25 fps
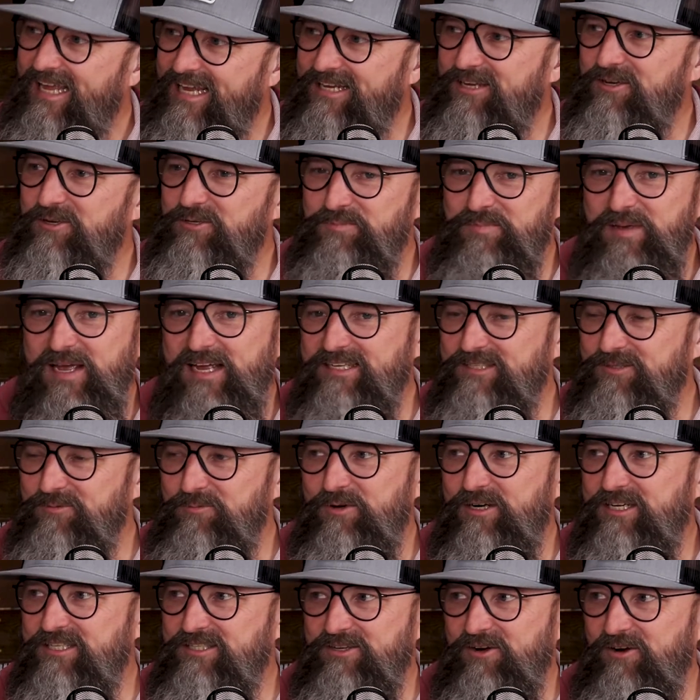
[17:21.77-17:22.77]
It goes back to
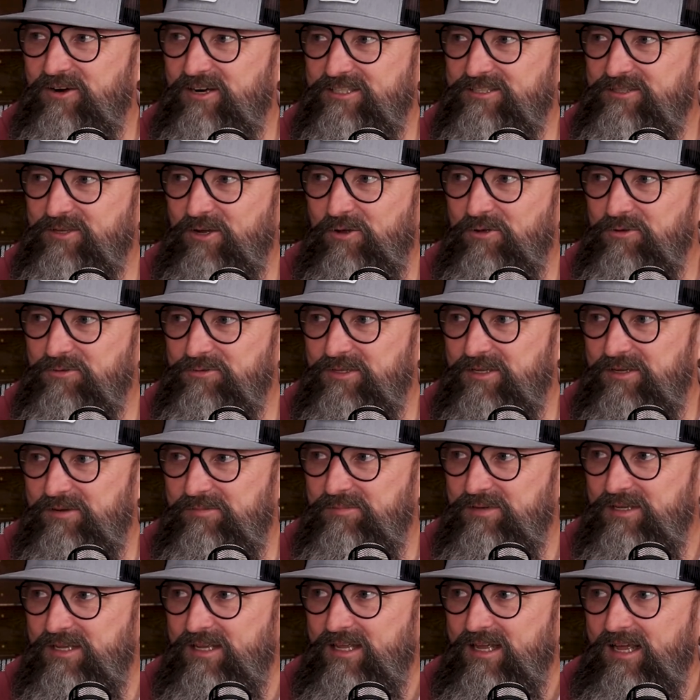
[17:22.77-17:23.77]
what he's already told
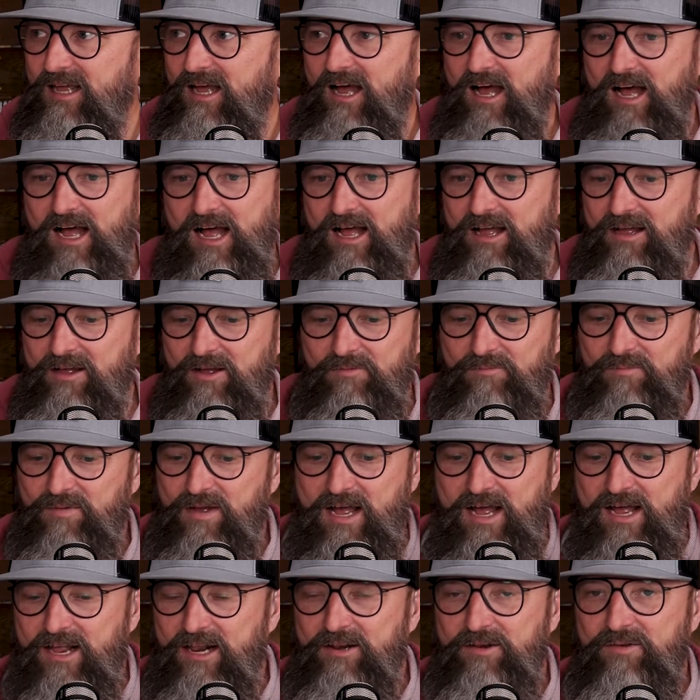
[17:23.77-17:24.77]
them.
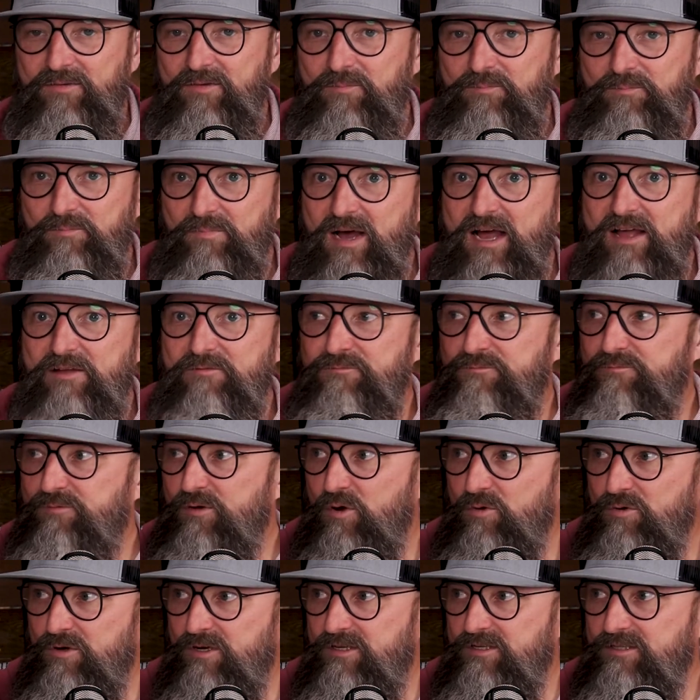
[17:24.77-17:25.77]
My
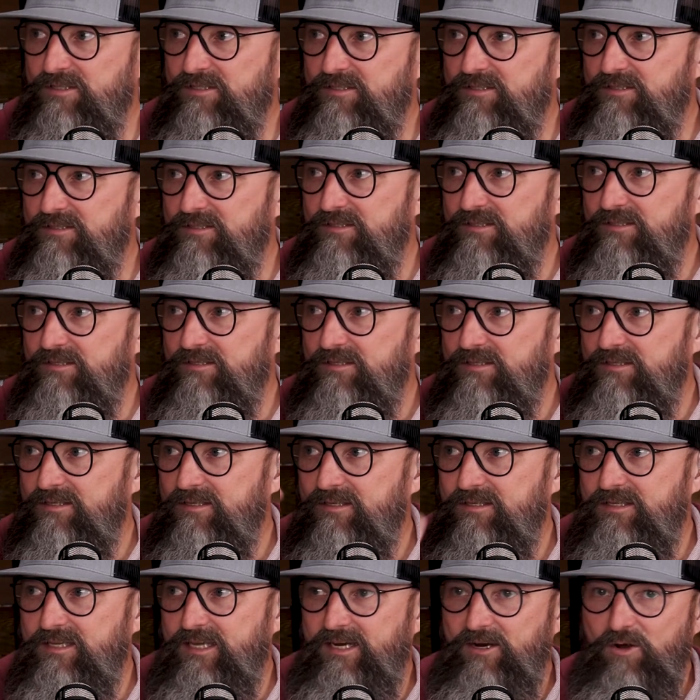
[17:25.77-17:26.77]
focus,
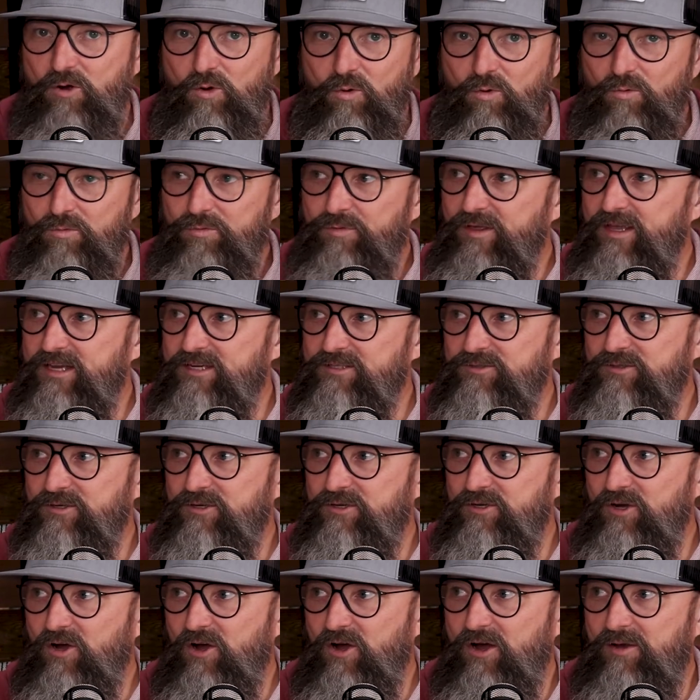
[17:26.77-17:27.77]
like old things are
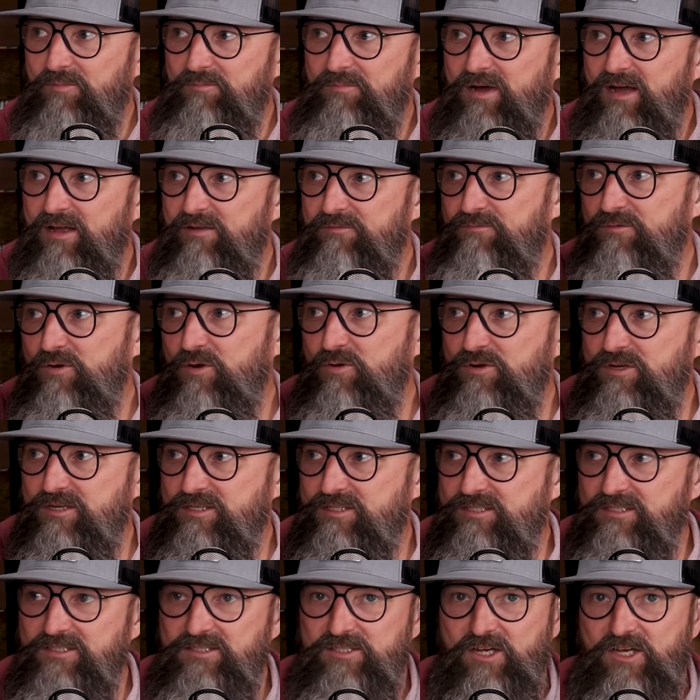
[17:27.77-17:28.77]
gone, my
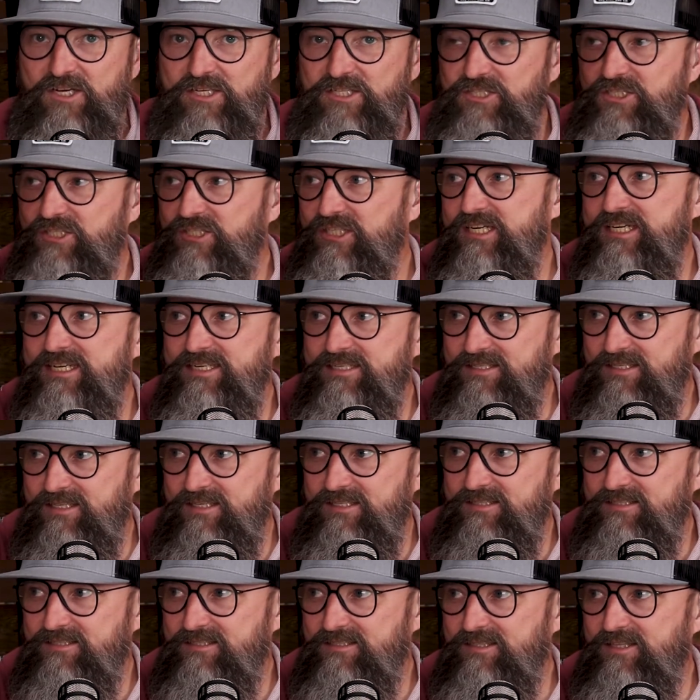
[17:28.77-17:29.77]
focus is on
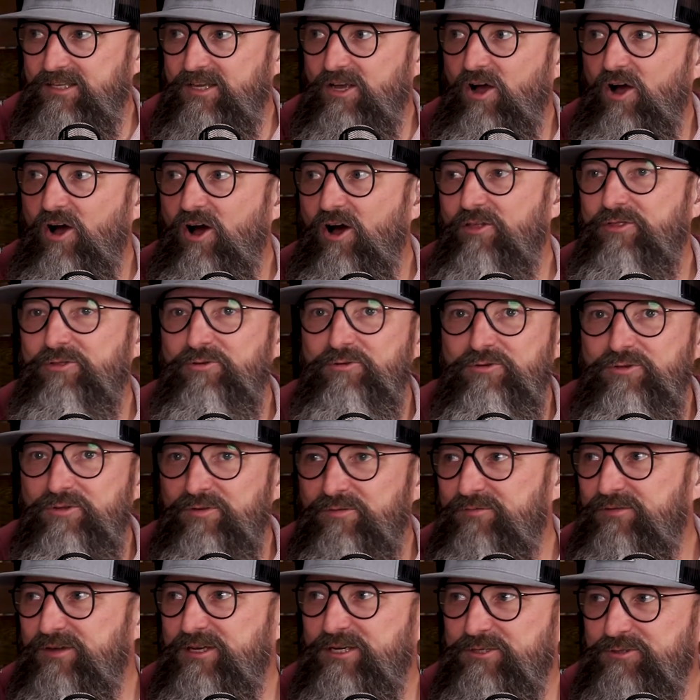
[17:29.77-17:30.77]
Jesus, the author and
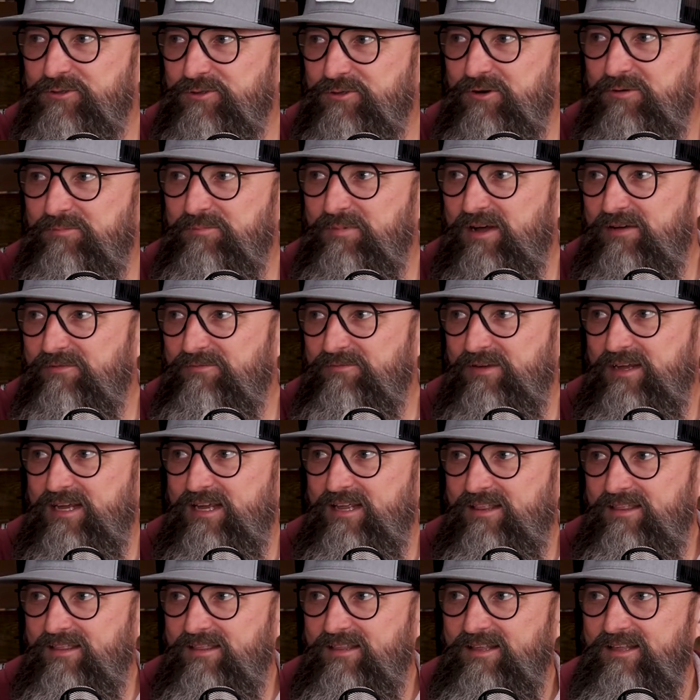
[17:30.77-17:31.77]
the finisher of my
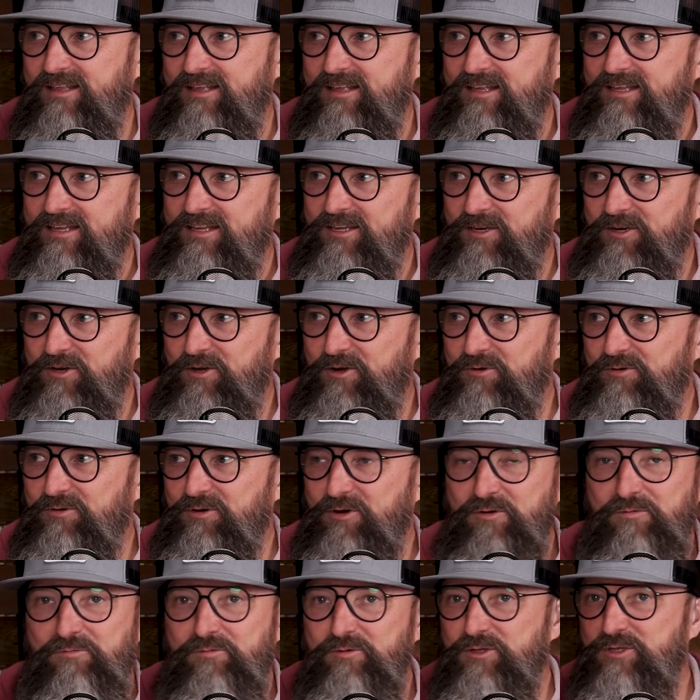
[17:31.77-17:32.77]
faith. You know,
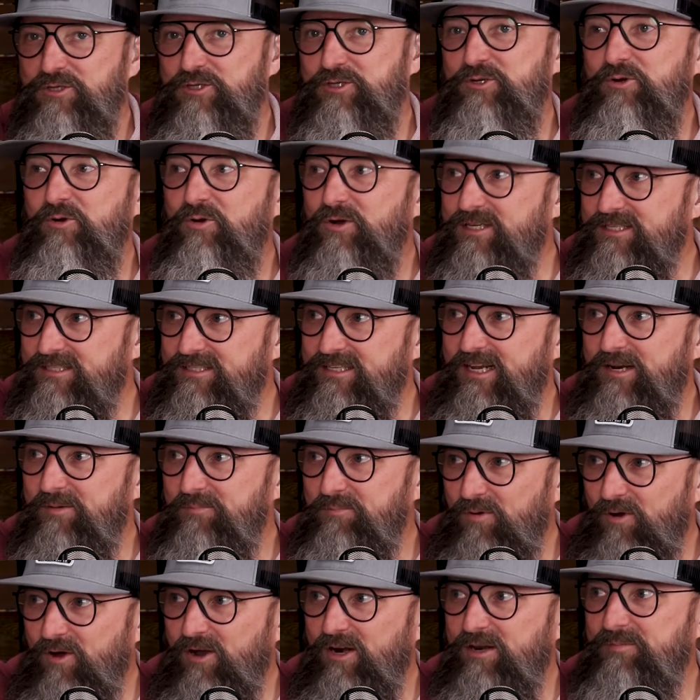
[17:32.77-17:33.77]
who for the joy set
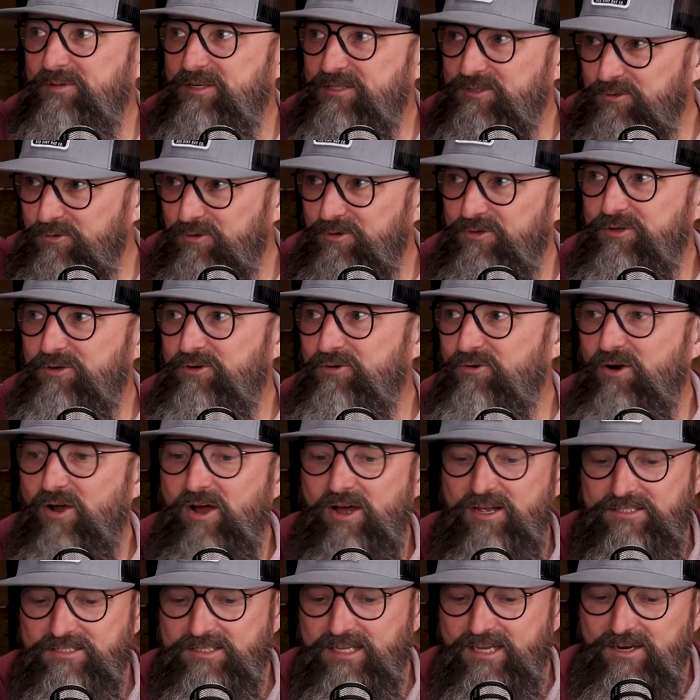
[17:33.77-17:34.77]
upon him endured the
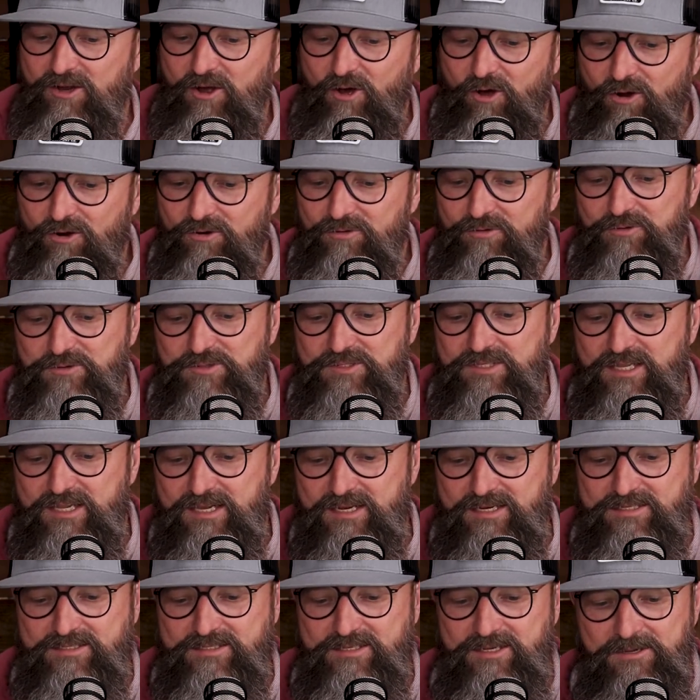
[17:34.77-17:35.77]
cross, like all of those
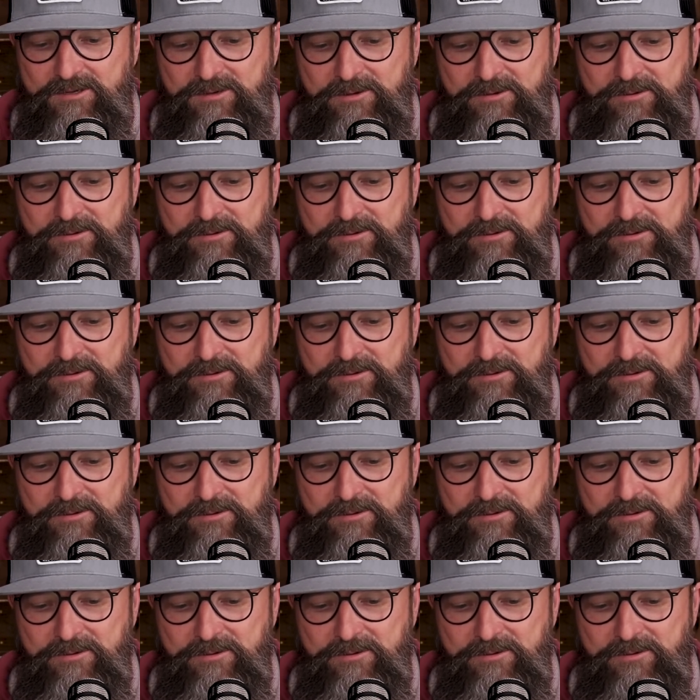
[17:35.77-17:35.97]
things.